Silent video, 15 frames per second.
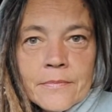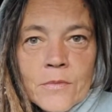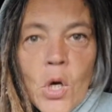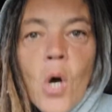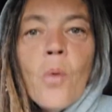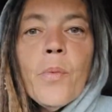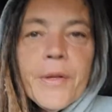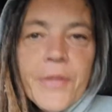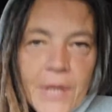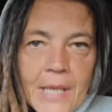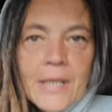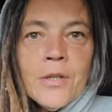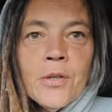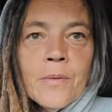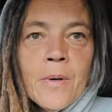Well,
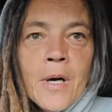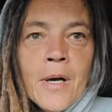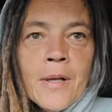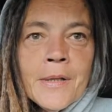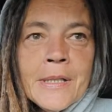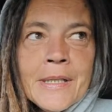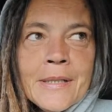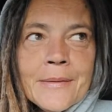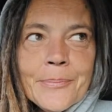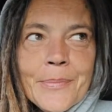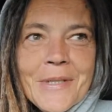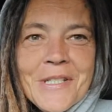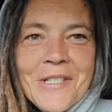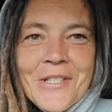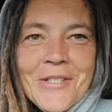thank you, Holly.
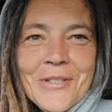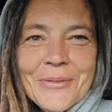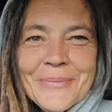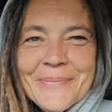Me too.